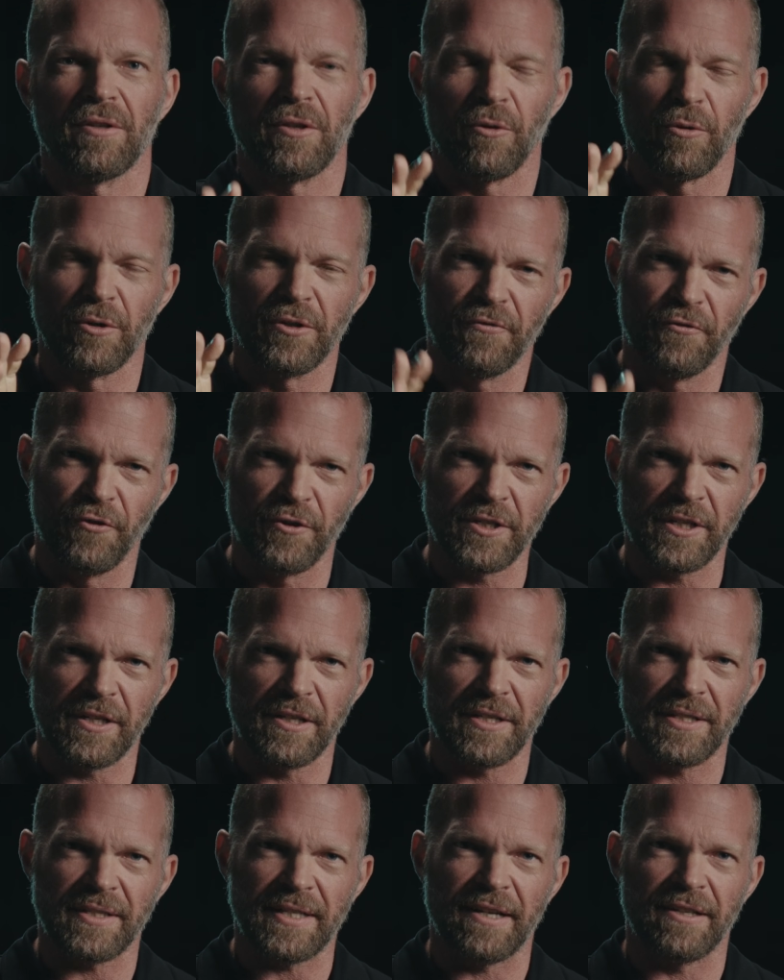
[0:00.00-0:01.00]
those physical
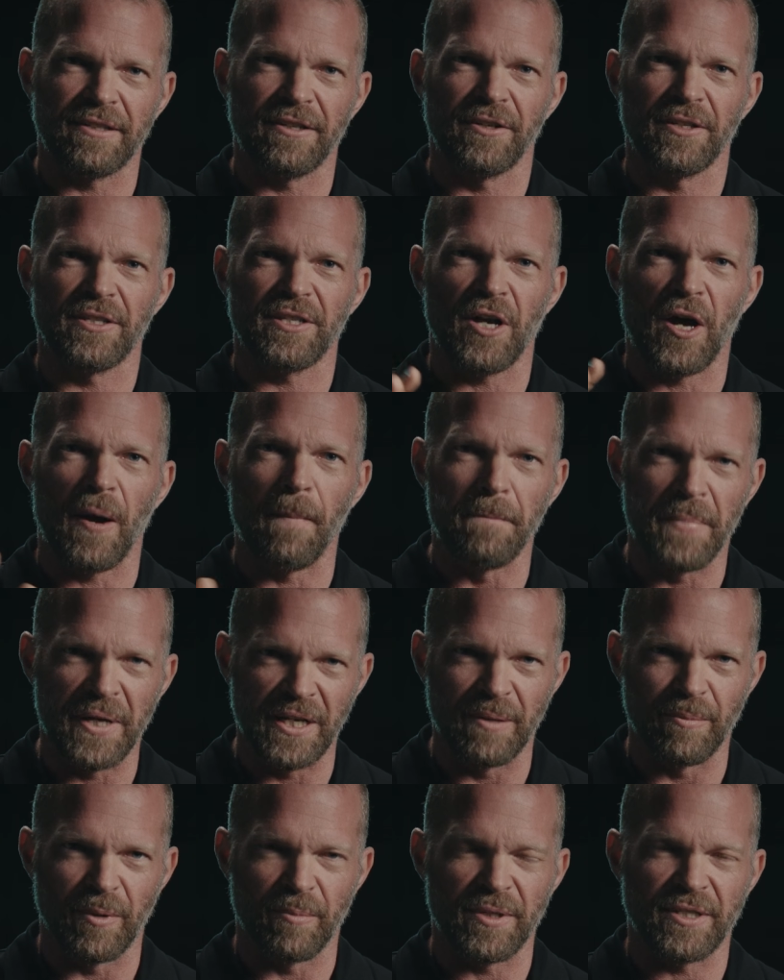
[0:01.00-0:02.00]
standards are
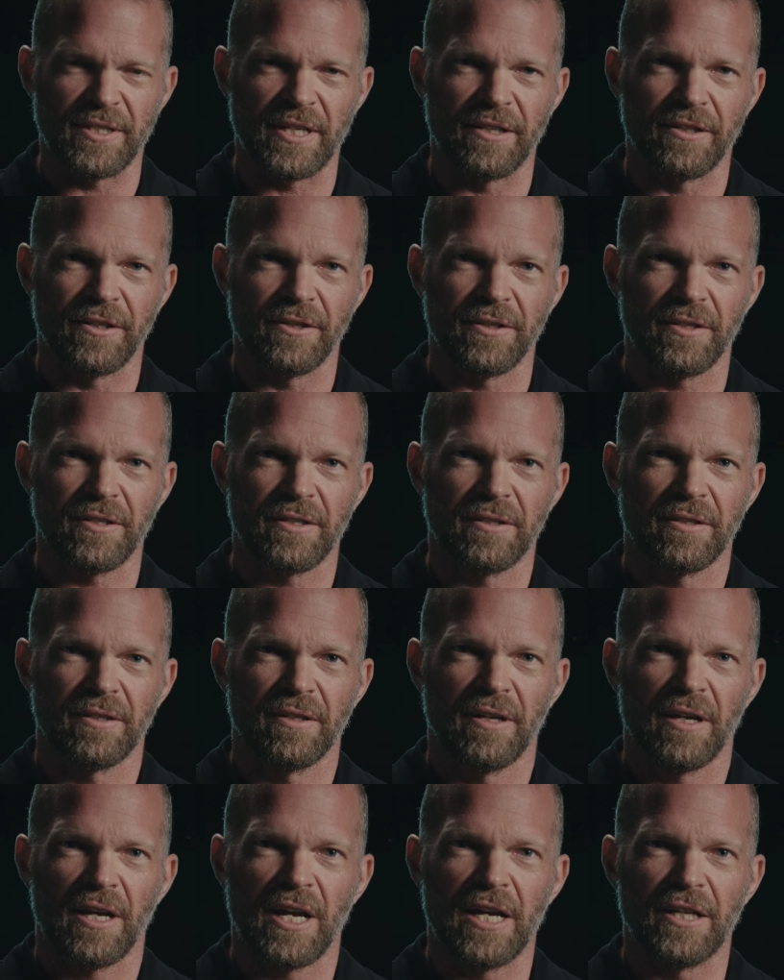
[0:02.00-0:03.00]
minimum standards.
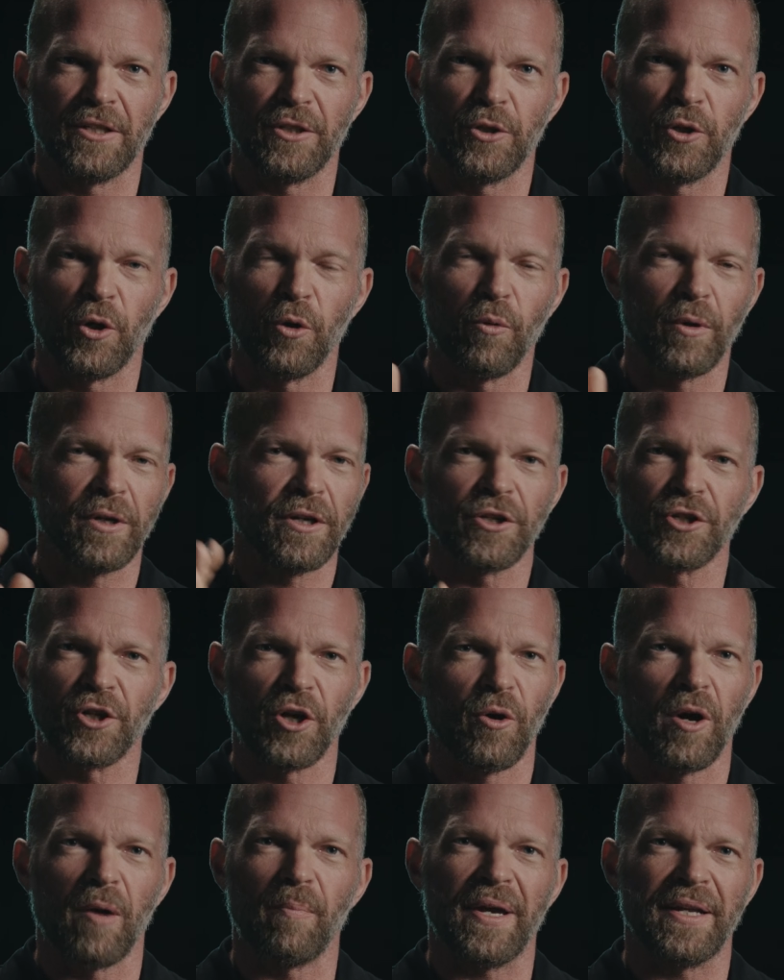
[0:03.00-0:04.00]
And you don't want to
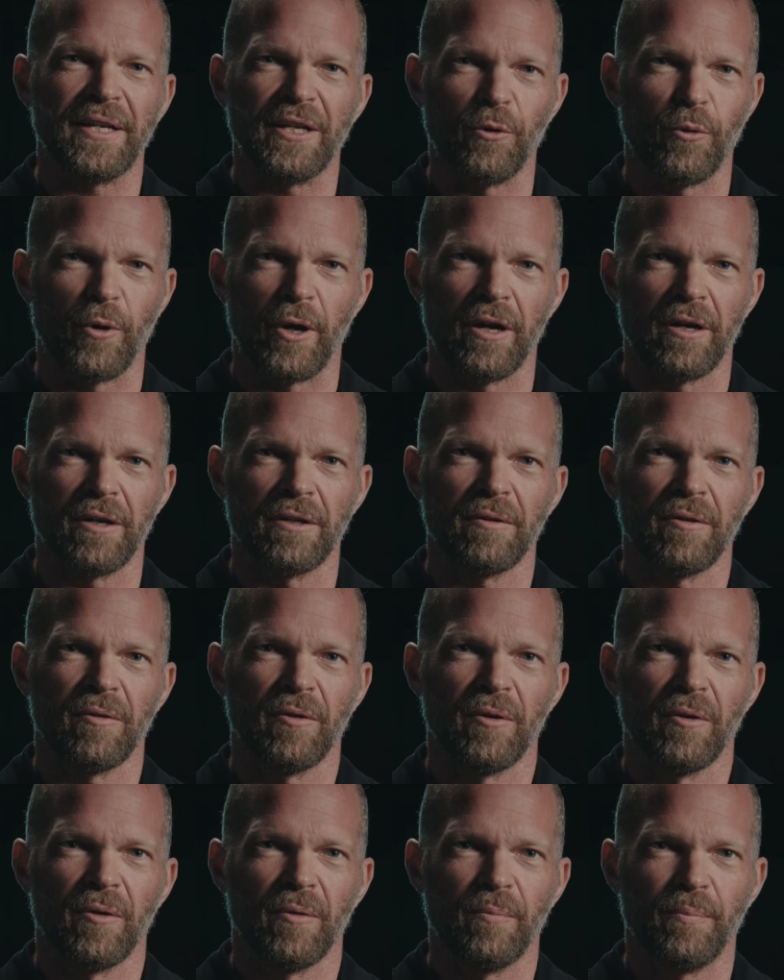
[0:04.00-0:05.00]
show up anywhere
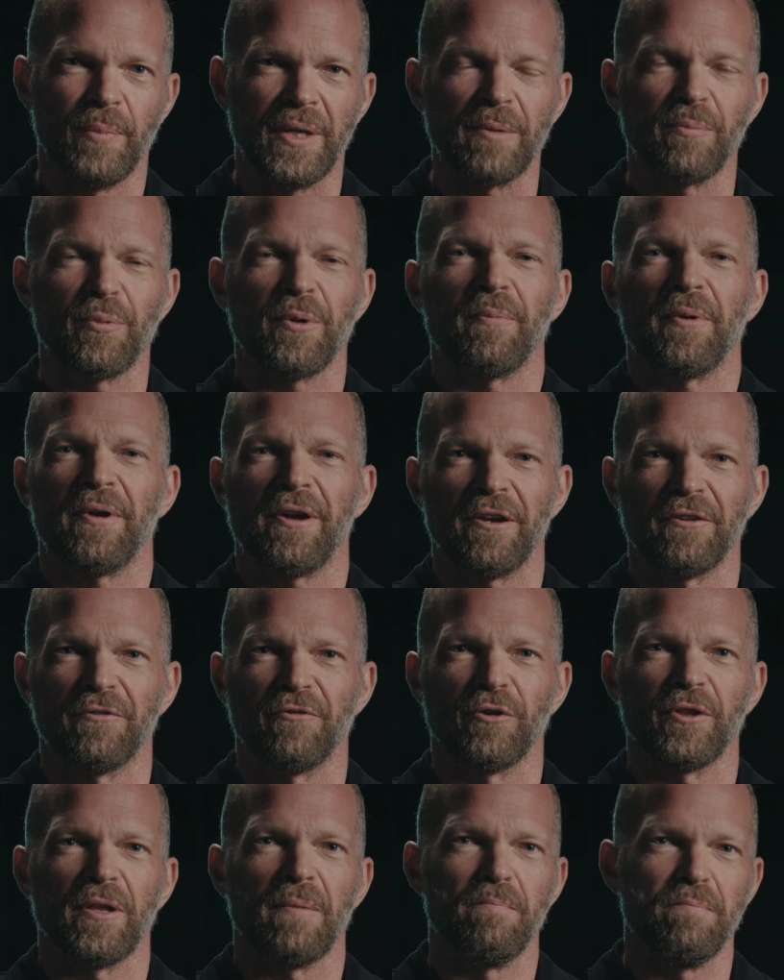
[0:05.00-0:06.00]
being prepared
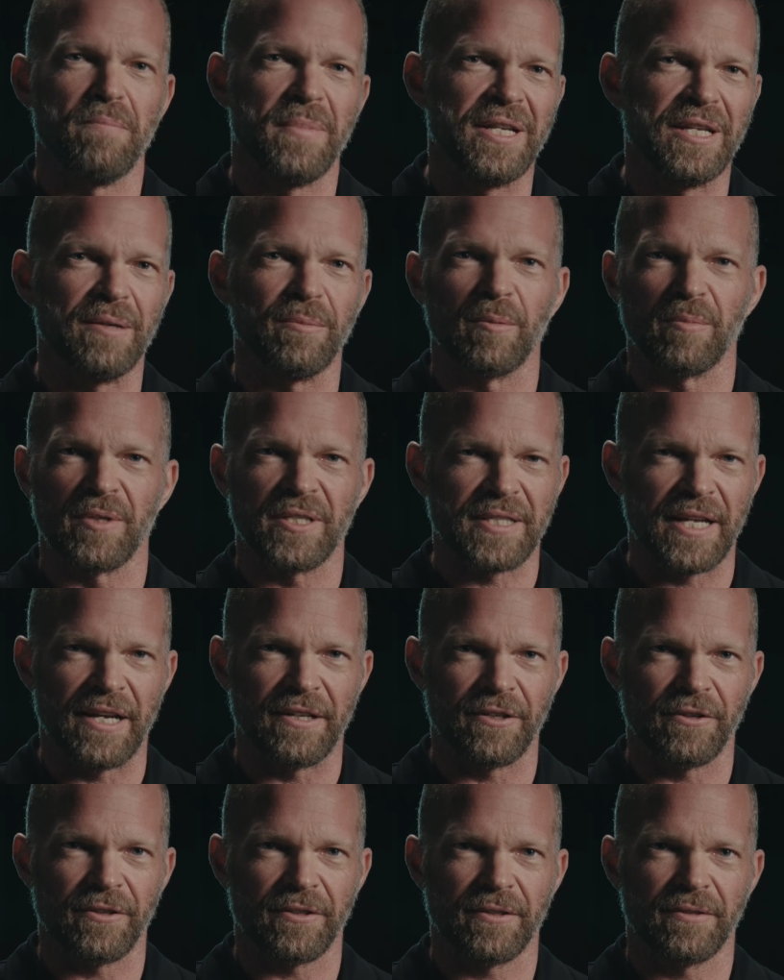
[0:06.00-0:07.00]
for the minimum
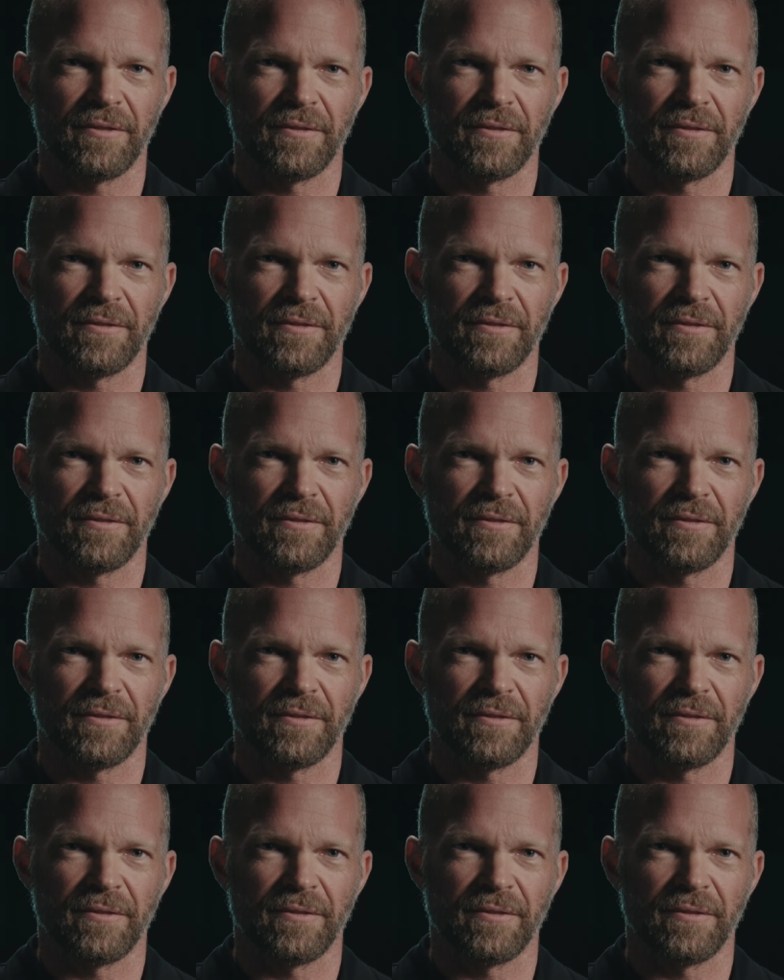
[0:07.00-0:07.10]
standard.